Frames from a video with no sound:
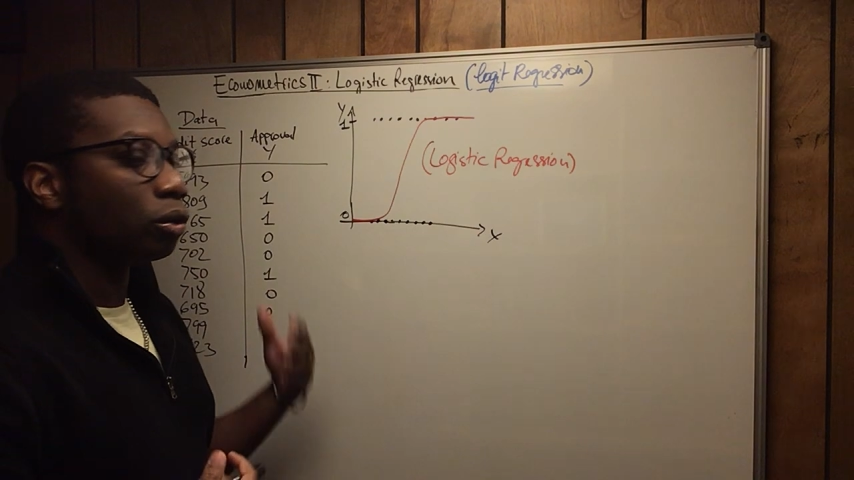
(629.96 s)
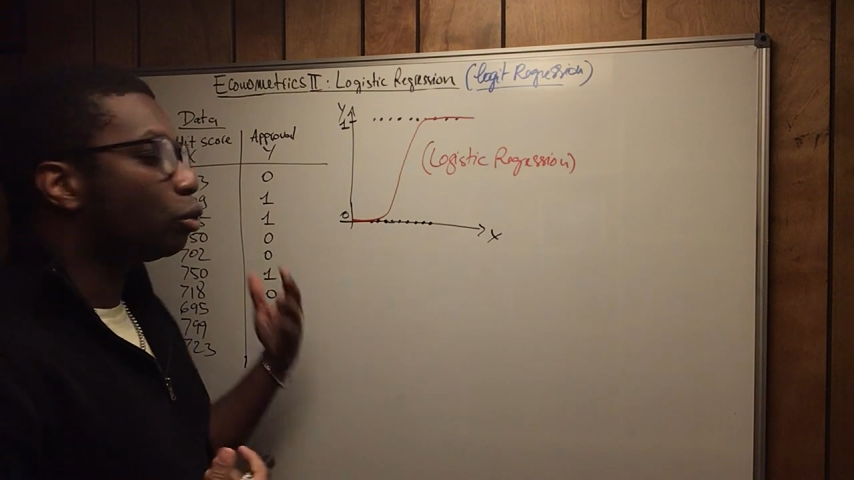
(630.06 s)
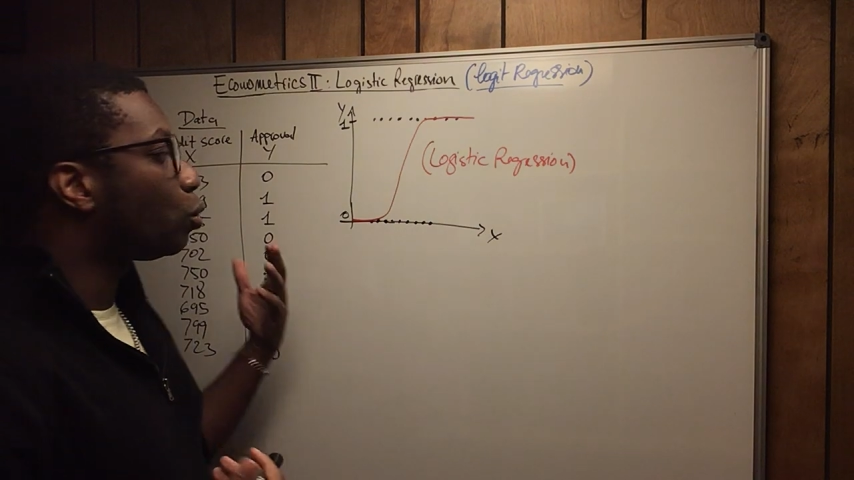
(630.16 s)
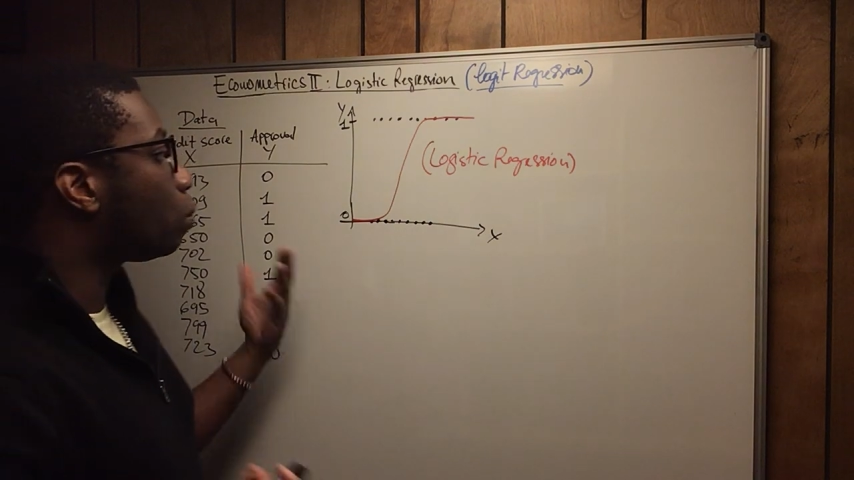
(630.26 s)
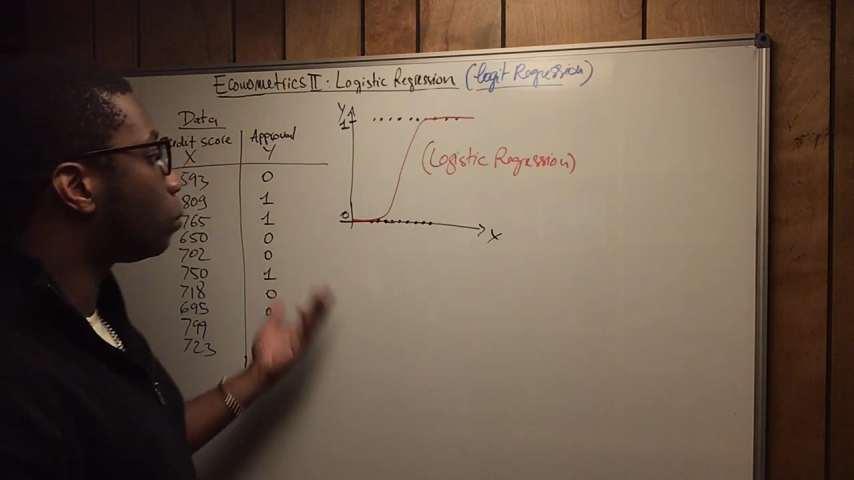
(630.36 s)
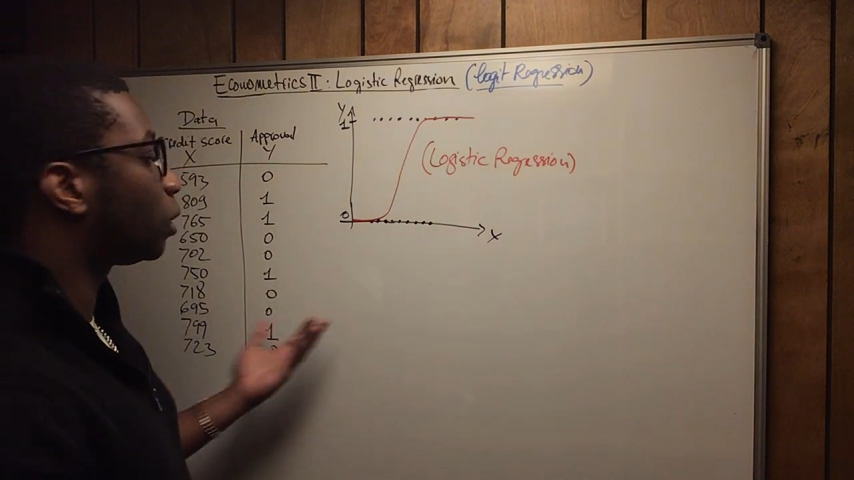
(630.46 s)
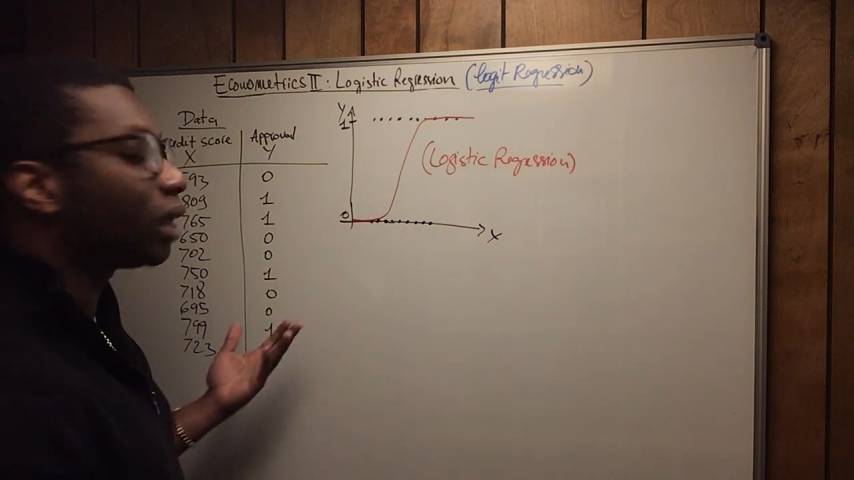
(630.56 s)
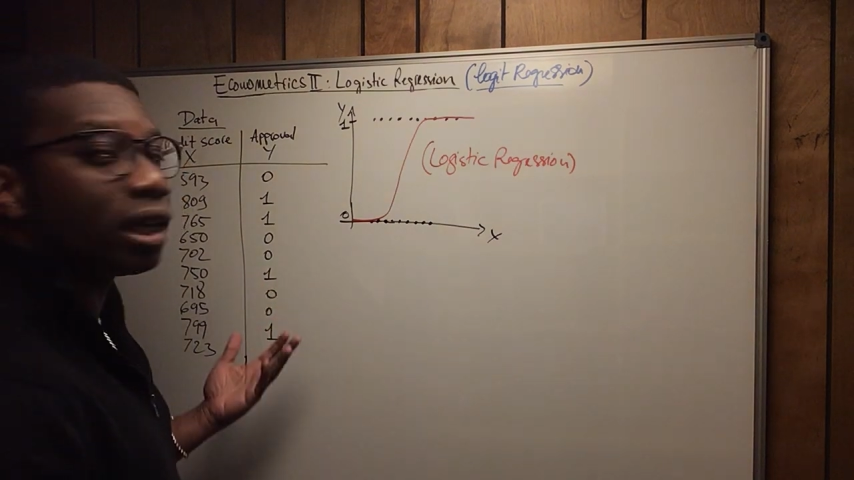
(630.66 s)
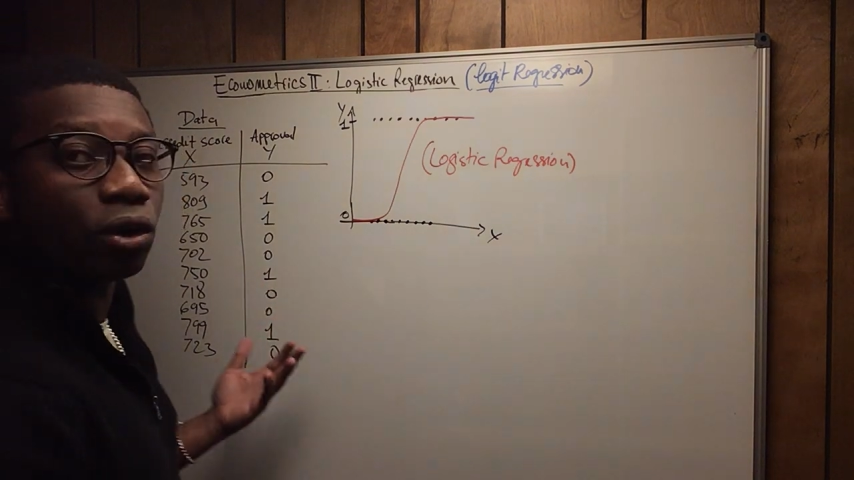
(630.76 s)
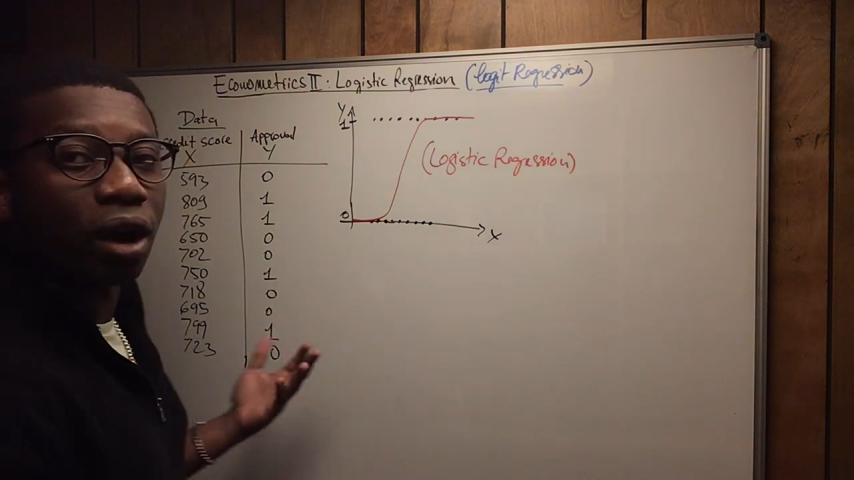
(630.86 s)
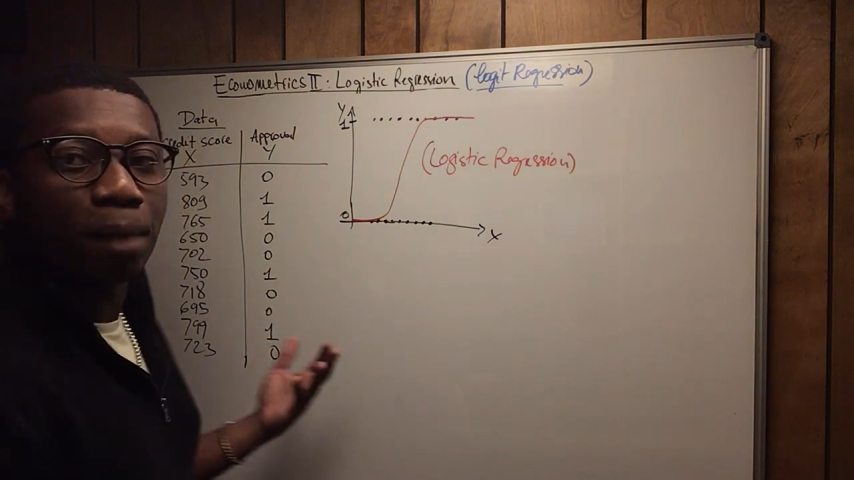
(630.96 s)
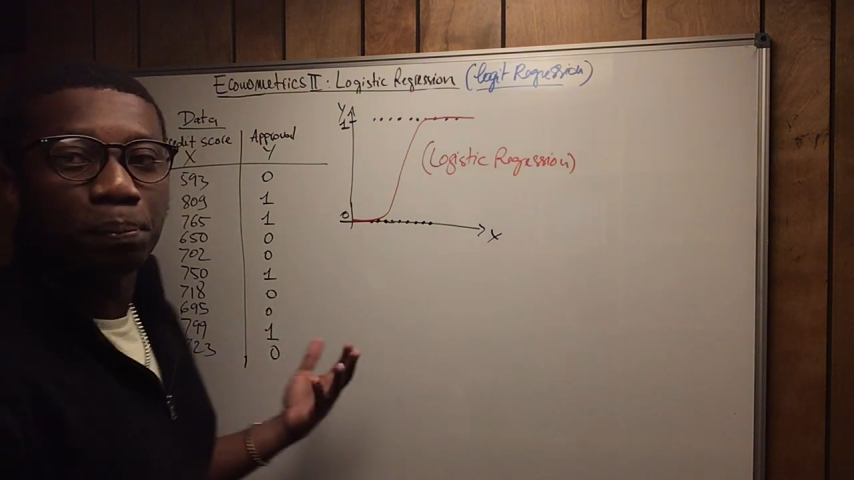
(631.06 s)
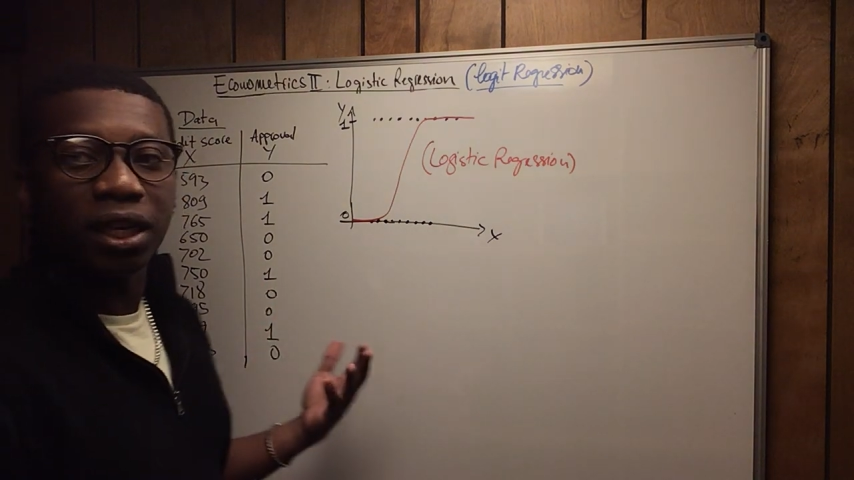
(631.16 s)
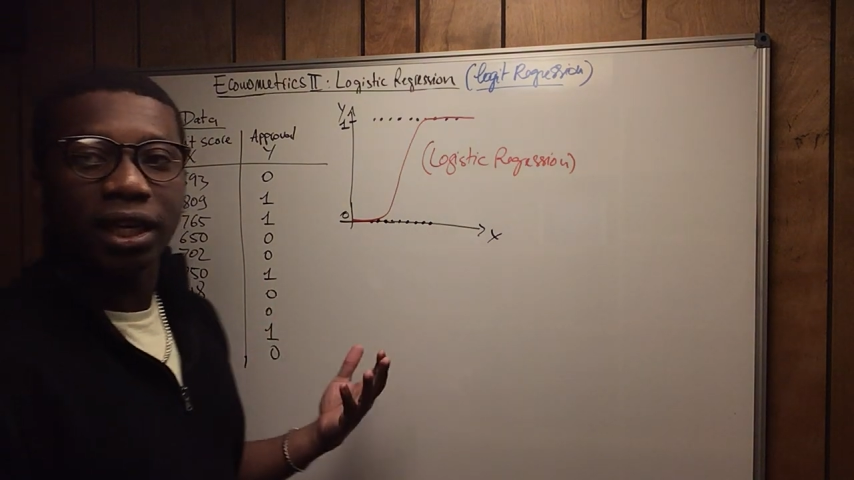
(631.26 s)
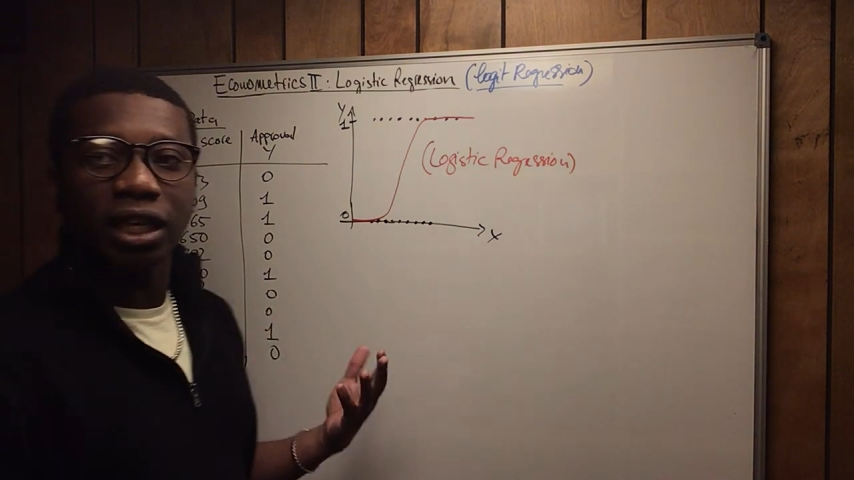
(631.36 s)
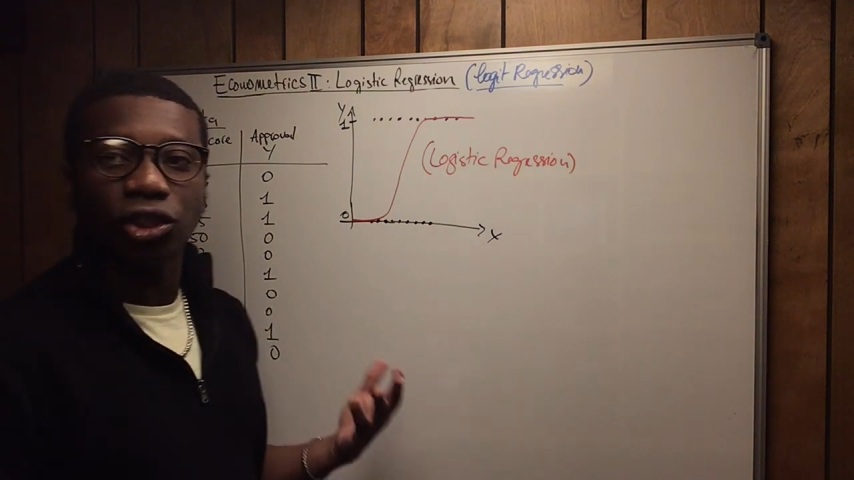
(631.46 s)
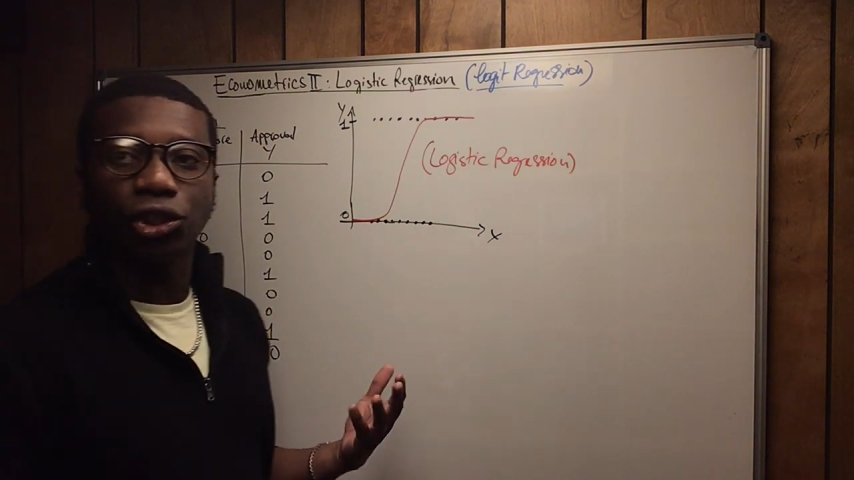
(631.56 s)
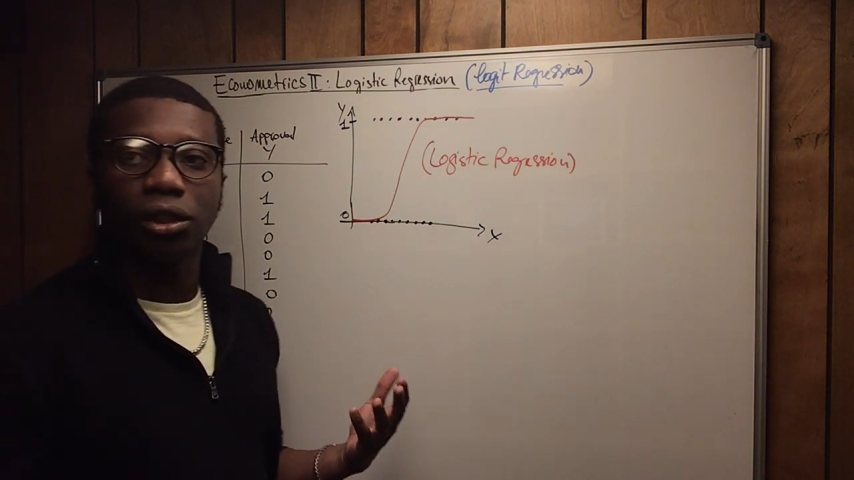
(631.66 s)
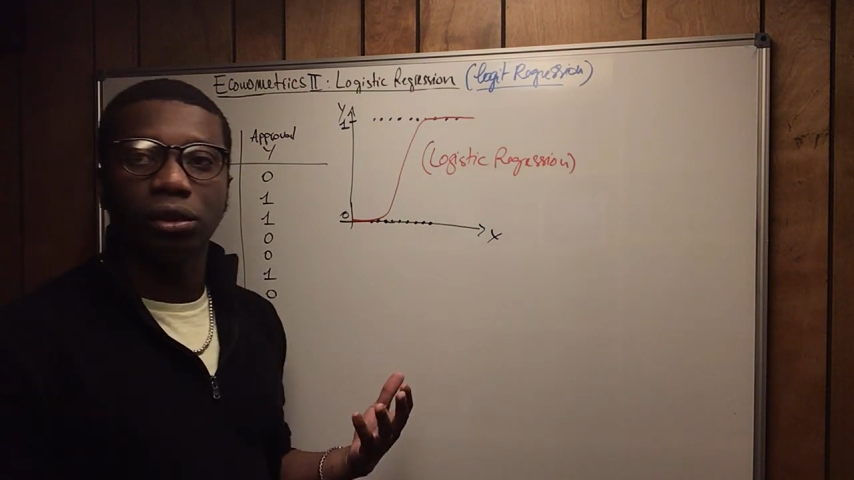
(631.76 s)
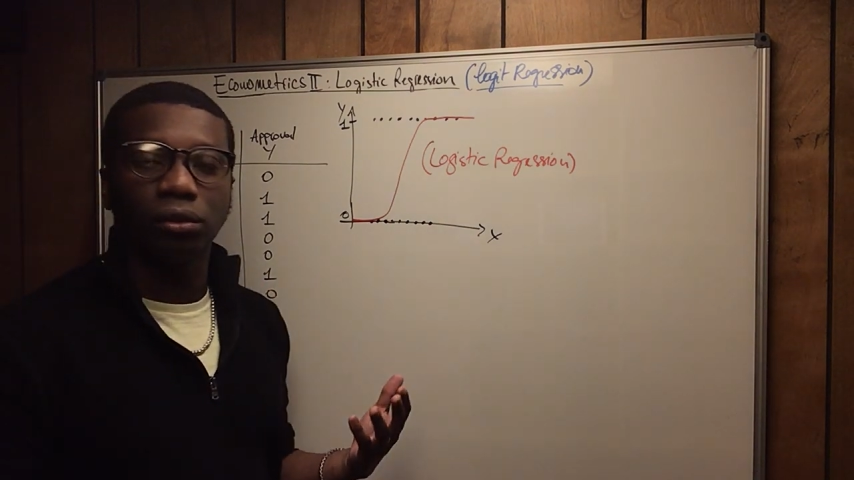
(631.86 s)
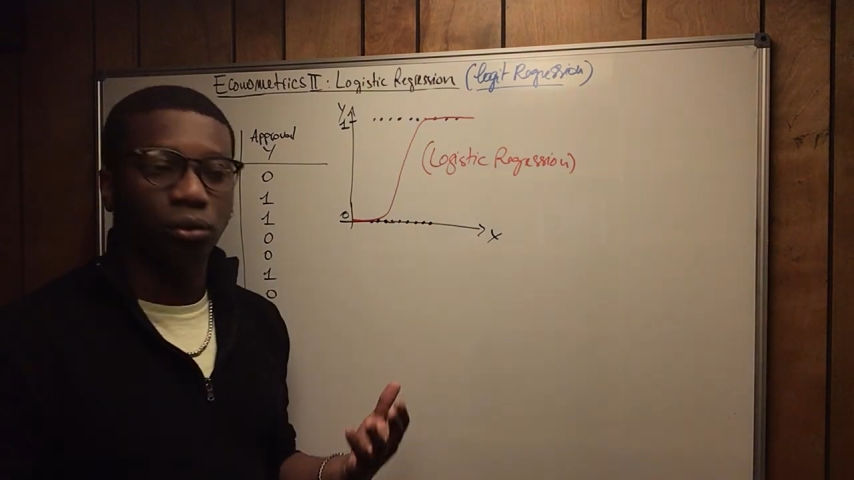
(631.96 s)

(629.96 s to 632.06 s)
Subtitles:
you send your application